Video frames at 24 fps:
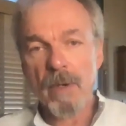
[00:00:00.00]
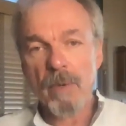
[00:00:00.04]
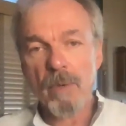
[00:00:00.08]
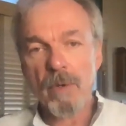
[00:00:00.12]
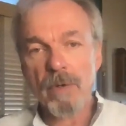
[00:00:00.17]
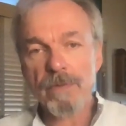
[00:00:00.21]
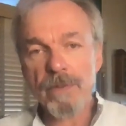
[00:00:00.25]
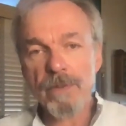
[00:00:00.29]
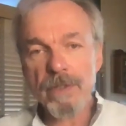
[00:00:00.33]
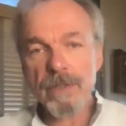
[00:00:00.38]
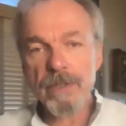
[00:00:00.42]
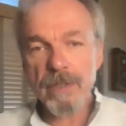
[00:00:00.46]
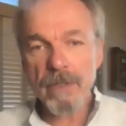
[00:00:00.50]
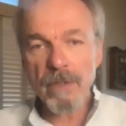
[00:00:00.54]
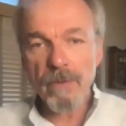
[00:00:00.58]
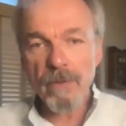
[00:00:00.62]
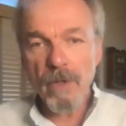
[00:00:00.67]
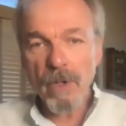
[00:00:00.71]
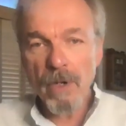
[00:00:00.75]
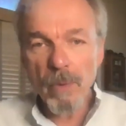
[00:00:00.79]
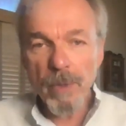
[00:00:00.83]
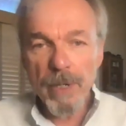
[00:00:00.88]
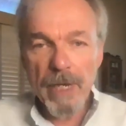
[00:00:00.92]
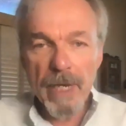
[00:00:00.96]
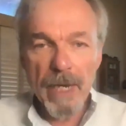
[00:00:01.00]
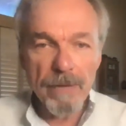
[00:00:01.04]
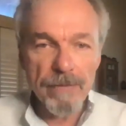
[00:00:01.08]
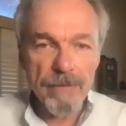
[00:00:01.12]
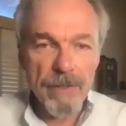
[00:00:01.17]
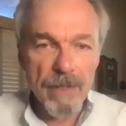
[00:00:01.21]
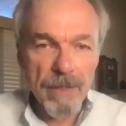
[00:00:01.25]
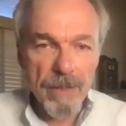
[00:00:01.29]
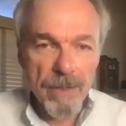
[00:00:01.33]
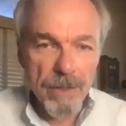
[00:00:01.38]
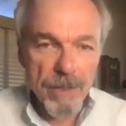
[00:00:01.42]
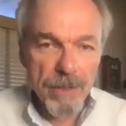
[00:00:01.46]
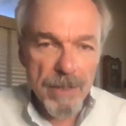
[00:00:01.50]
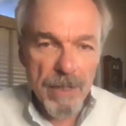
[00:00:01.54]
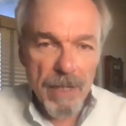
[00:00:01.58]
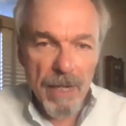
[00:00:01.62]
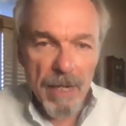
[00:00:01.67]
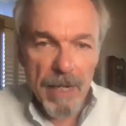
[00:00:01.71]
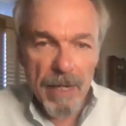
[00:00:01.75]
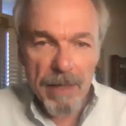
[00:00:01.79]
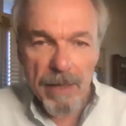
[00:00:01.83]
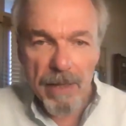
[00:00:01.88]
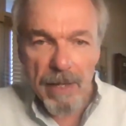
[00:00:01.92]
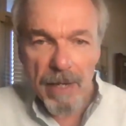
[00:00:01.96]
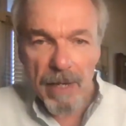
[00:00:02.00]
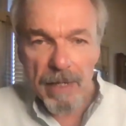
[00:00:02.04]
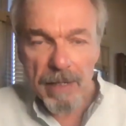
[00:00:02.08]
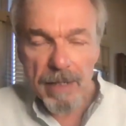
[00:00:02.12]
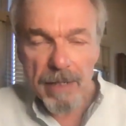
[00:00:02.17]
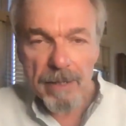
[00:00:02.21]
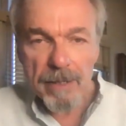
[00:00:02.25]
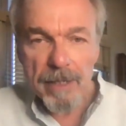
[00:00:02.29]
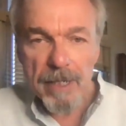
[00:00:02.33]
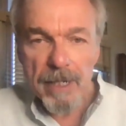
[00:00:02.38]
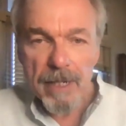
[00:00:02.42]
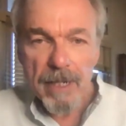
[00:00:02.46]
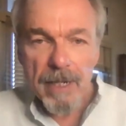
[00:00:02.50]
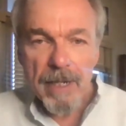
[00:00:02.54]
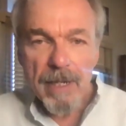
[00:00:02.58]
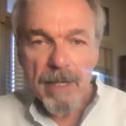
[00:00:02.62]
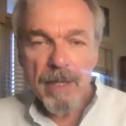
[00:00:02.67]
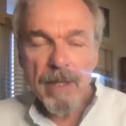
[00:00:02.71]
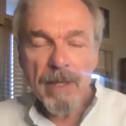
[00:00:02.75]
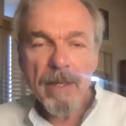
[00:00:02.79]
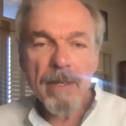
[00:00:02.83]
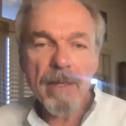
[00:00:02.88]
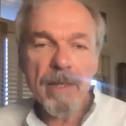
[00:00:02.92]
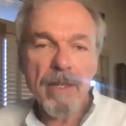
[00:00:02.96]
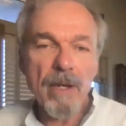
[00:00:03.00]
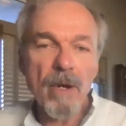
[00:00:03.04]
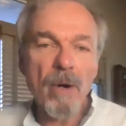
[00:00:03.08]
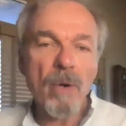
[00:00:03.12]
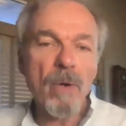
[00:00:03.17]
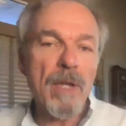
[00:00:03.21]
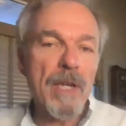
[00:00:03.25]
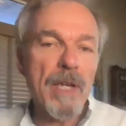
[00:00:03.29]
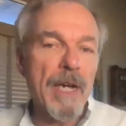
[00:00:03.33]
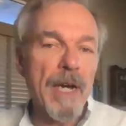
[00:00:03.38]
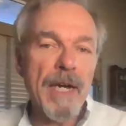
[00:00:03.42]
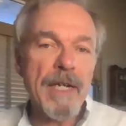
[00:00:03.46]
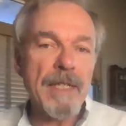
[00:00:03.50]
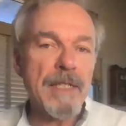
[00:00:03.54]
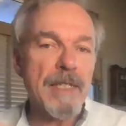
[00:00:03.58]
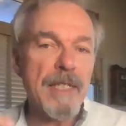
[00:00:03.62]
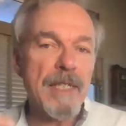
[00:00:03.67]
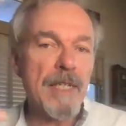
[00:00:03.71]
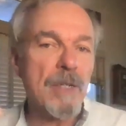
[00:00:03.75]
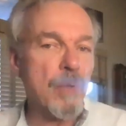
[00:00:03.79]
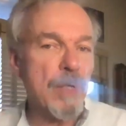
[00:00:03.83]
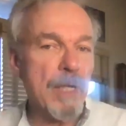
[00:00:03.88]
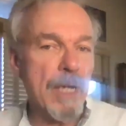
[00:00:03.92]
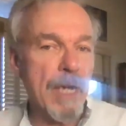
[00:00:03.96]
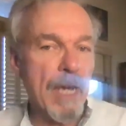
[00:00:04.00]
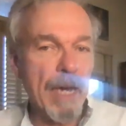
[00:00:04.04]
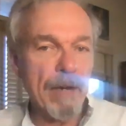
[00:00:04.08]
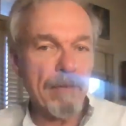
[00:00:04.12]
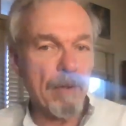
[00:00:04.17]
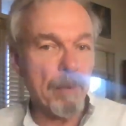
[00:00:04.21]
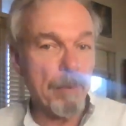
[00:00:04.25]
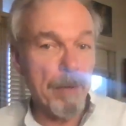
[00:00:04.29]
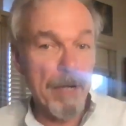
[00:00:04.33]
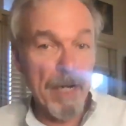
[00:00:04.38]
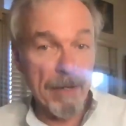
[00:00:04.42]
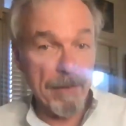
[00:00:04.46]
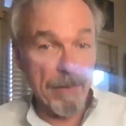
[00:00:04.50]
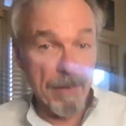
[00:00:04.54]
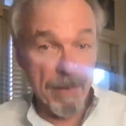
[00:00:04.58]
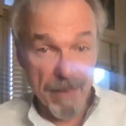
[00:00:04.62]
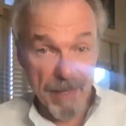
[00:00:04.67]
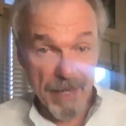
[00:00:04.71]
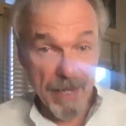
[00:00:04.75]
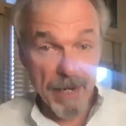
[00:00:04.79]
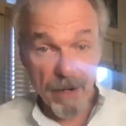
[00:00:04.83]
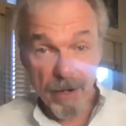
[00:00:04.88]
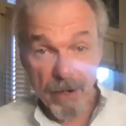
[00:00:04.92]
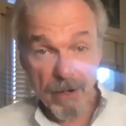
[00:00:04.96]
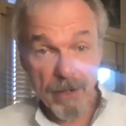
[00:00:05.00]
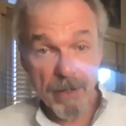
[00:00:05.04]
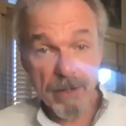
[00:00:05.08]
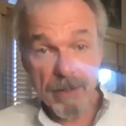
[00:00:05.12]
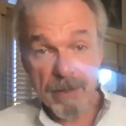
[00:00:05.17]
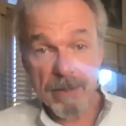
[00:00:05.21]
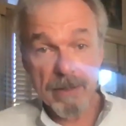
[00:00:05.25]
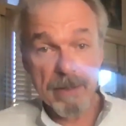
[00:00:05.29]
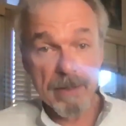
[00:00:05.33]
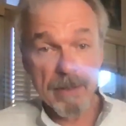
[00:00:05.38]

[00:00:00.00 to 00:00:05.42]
Well, first of all, we have to understand that the only idea we have about there,